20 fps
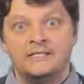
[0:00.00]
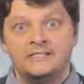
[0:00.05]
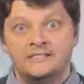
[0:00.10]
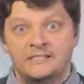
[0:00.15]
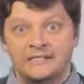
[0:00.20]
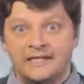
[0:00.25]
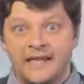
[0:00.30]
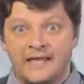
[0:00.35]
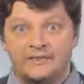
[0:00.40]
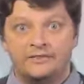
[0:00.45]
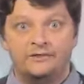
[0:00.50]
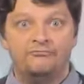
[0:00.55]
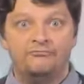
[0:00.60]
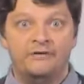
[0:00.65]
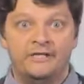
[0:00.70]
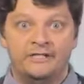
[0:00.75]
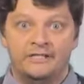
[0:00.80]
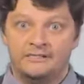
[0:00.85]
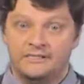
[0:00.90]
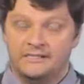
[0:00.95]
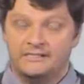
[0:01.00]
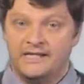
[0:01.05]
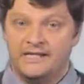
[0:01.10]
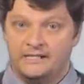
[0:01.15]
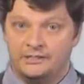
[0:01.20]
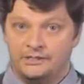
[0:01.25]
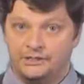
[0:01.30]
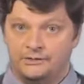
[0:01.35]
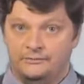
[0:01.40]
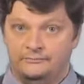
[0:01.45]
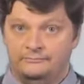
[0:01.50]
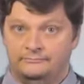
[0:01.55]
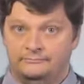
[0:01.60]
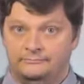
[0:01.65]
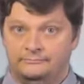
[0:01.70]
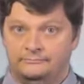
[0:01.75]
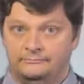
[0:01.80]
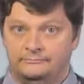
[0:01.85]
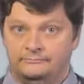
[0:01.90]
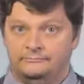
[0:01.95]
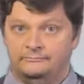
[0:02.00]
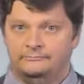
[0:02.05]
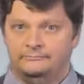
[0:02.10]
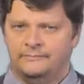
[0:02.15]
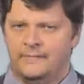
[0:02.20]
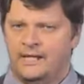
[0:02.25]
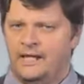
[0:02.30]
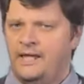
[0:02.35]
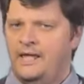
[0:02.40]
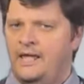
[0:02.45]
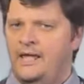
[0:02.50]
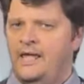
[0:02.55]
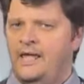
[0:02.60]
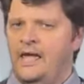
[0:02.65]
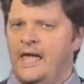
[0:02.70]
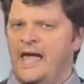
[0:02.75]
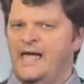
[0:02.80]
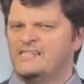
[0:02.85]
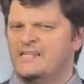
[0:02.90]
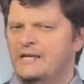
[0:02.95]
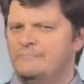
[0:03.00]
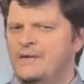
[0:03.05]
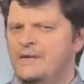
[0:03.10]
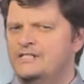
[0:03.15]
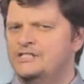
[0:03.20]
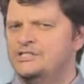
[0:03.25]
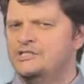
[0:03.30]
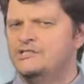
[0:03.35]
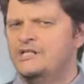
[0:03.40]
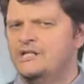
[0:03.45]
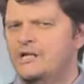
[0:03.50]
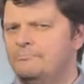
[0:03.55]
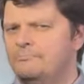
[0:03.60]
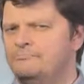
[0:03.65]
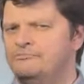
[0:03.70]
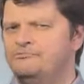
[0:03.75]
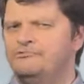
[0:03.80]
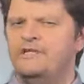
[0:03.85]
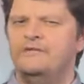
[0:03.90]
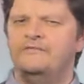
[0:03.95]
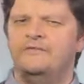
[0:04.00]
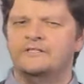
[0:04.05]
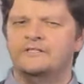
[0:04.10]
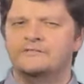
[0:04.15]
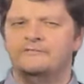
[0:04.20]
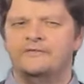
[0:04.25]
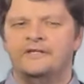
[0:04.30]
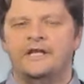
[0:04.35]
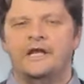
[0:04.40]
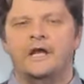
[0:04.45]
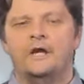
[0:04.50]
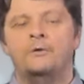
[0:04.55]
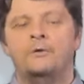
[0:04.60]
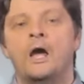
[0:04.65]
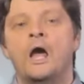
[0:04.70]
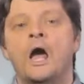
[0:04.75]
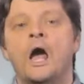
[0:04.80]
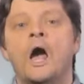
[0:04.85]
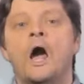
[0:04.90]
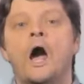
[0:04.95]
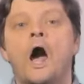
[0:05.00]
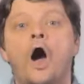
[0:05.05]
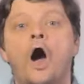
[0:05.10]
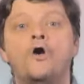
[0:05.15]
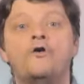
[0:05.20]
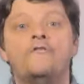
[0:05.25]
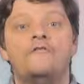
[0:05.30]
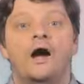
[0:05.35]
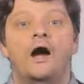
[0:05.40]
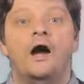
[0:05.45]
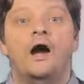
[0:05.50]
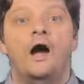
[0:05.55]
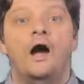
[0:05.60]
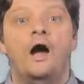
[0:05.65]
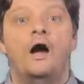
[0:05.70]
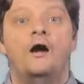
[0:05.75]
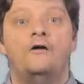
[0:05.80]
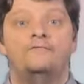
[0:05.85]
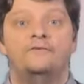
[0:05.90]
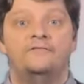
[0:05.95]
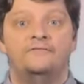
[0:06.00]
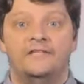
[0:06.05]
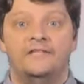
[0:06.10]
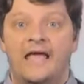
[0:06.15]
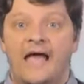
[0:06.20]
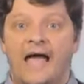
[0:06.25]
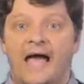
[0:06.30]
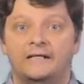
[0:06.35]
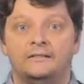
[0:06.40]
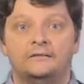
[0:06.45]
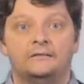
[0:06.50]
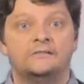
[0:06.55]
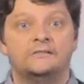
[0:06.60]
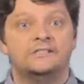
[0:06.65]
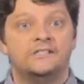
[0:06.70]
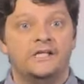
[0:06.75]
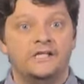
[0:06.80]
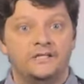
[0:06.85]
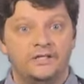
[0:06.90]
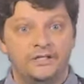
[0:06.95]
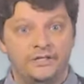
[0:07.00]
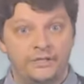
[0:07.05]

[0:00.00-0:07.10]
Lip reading: to get the reader's attention. As I mentioned in a previous video, over half of the adults in the